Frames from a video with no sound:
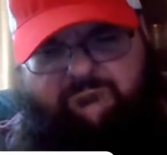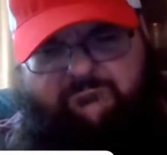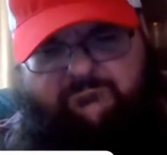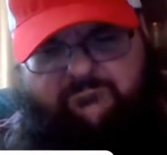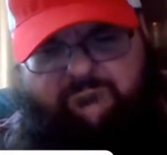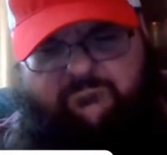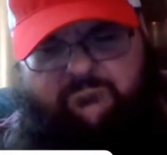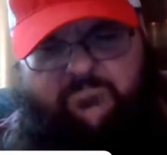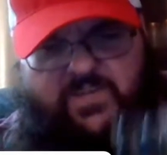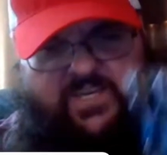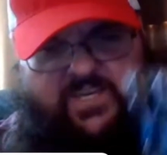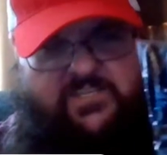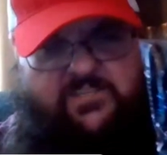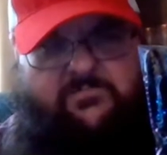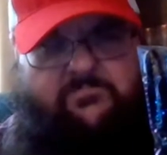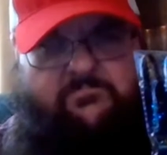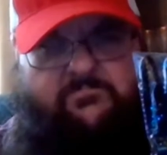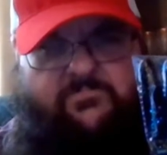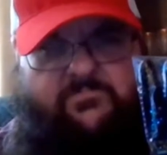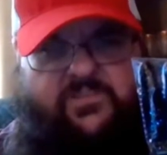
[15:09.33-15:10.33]
makes
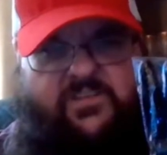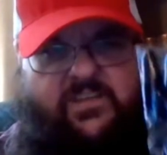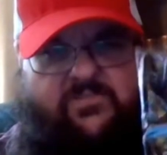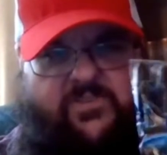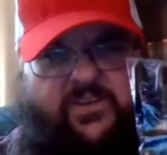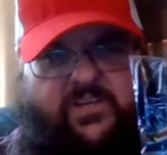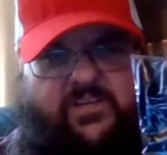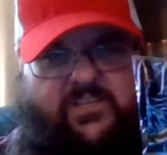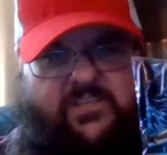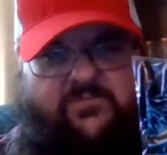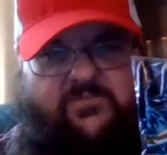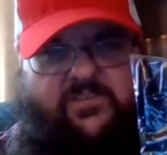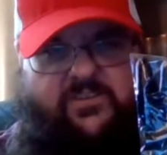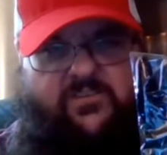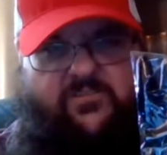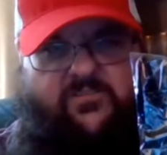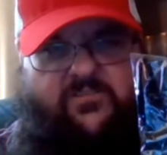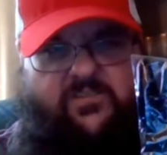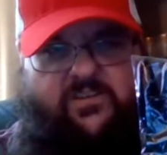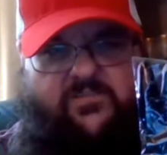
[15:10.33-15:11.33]
them, and I forget exactly what they're
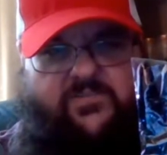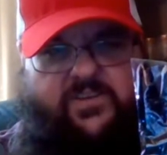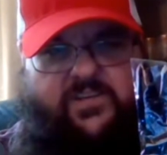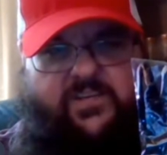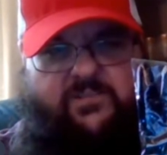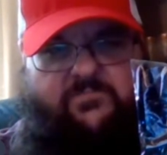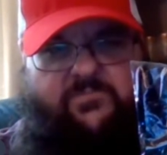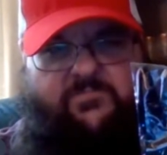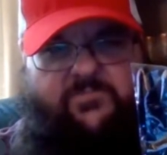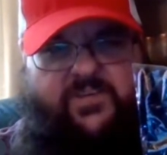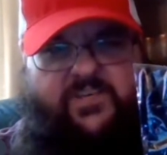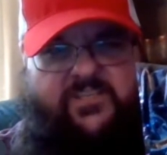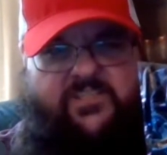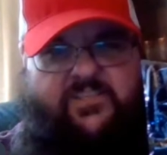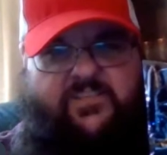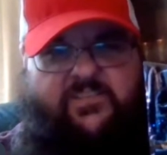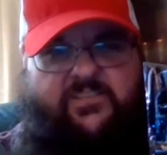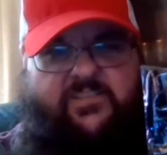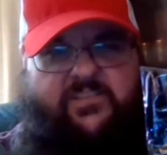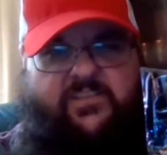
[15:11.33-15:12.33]
called offhand, but
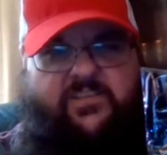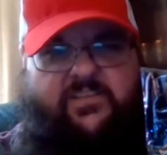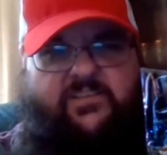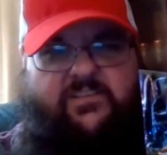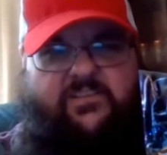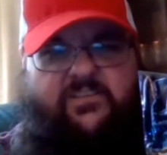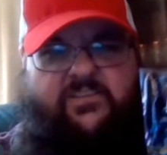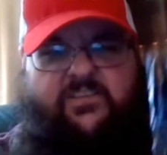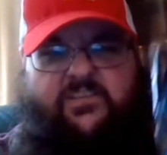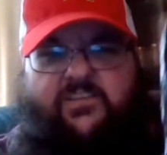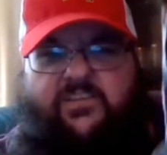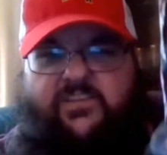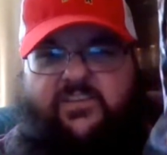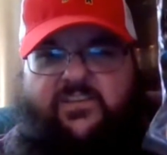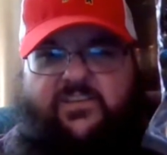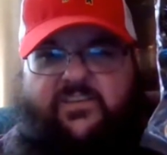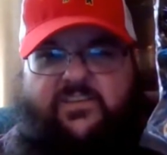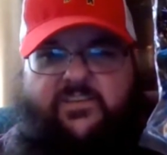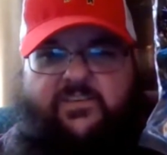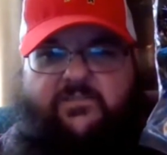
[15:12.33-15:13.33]
basically,
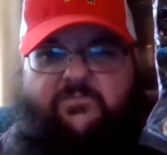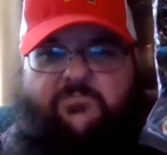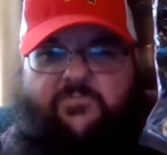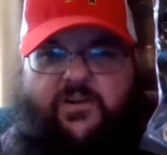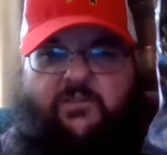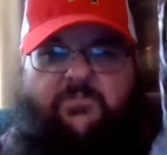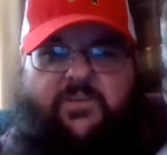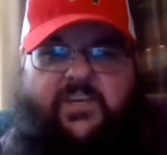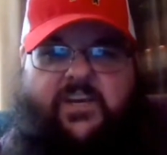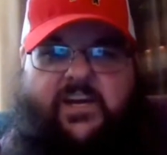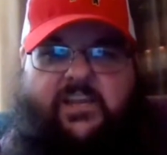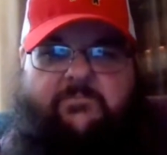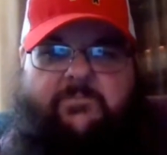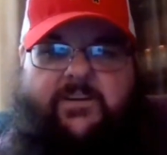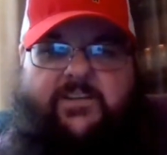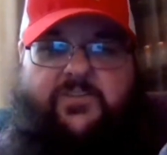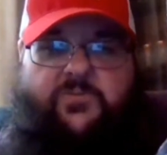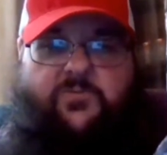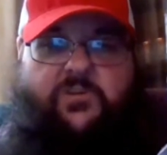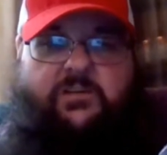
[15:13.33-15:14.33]
probably caught about
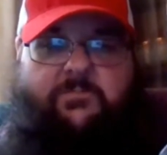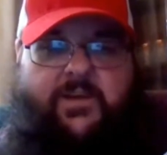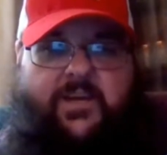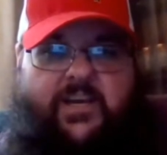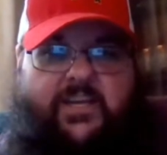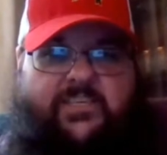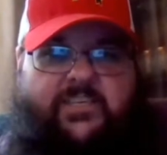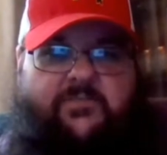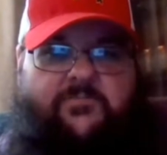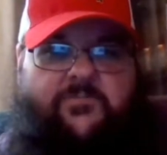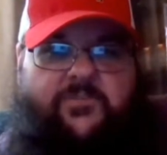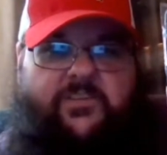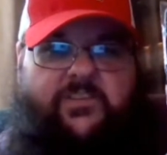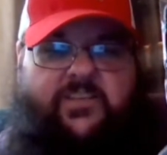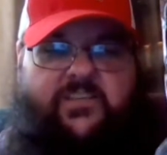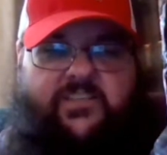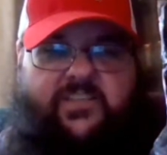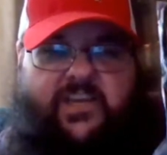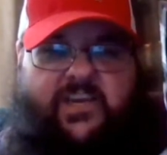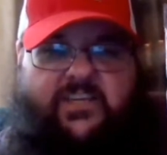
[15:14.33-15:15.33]
20 bass on one of these
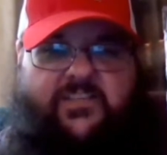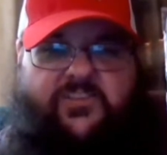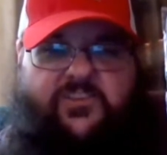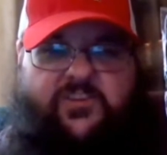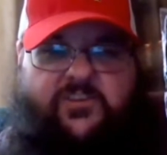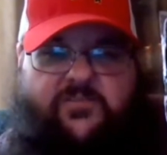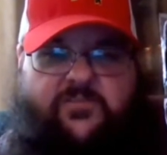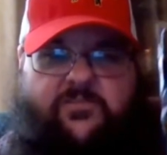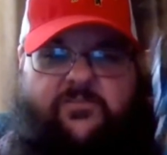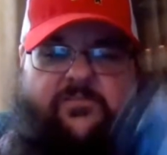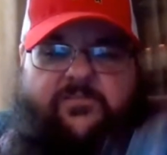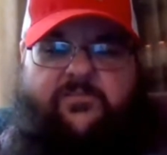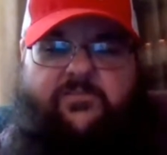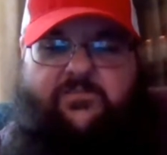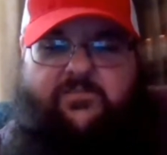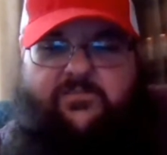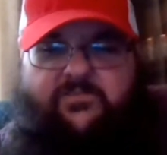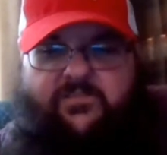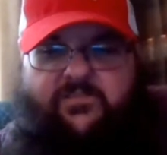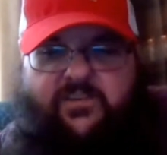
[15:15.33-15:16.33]
last year,
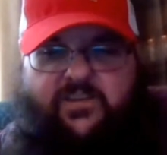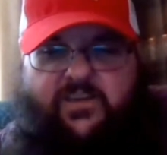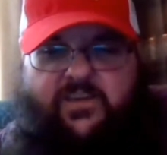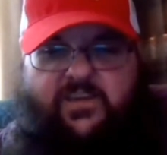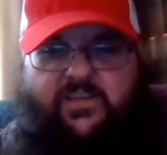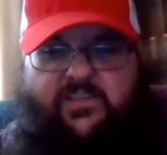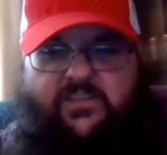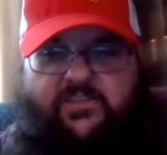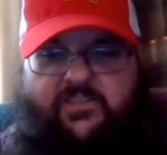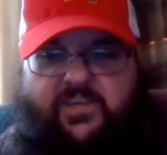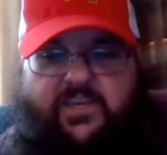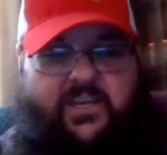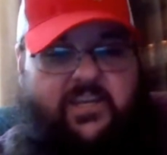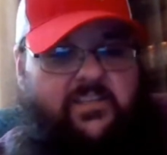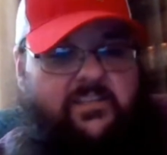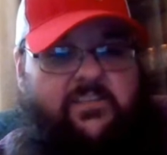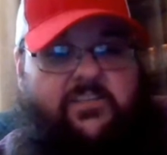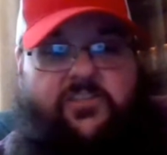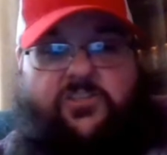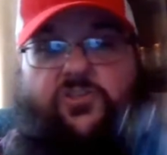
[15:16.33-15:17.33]
and they
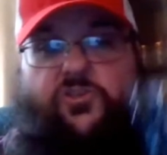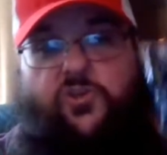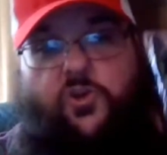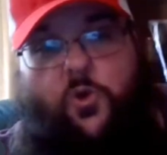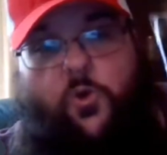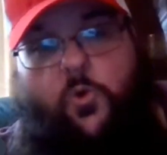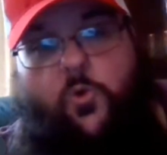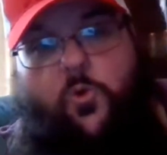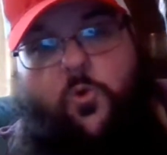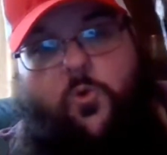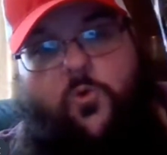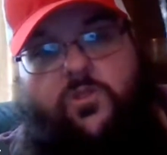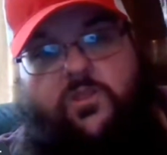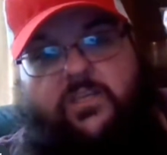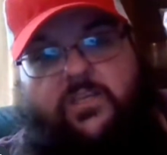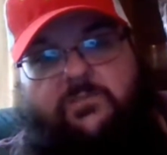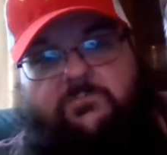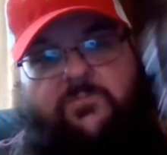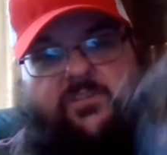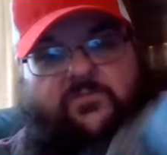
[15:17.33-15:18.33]
tore this
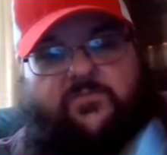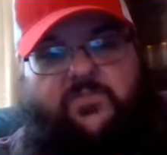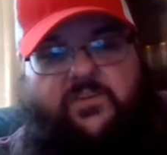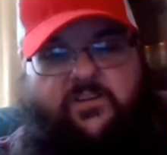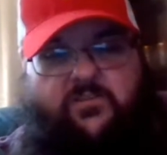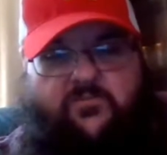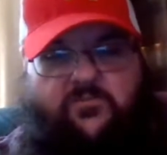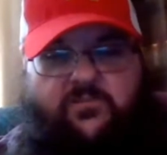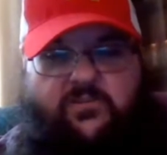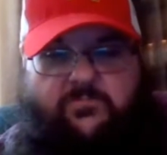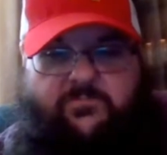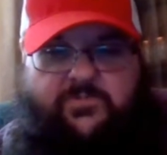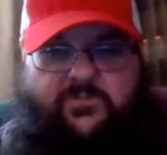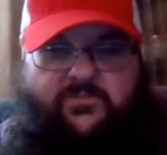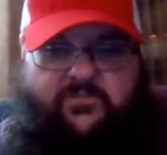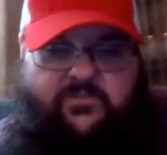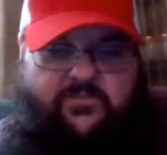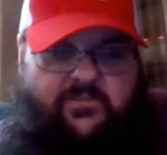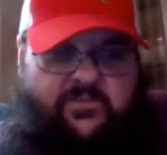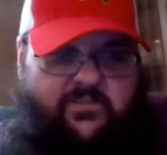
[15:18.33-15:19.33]
motherfucker up
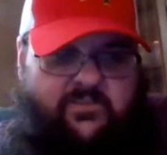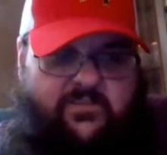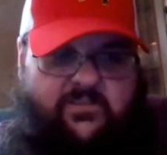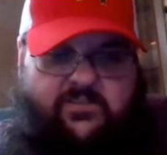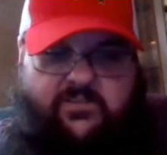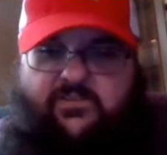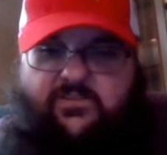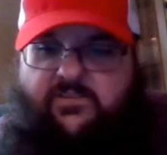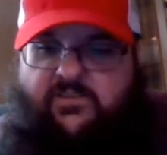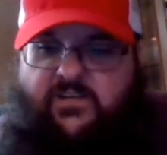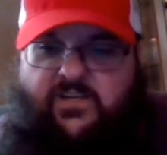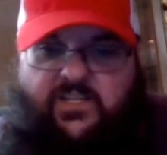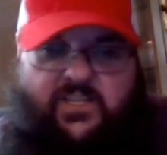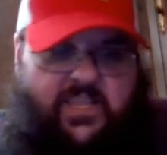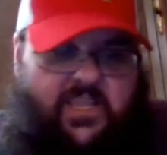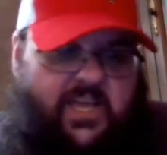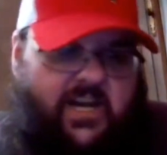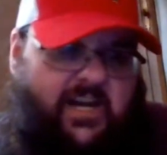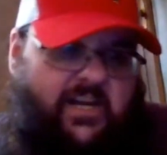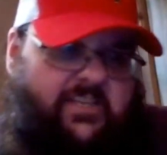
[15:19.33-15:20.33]
a
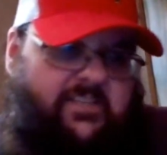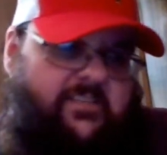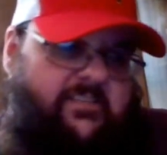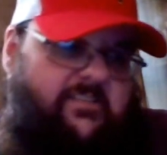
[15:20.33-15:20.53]
lot.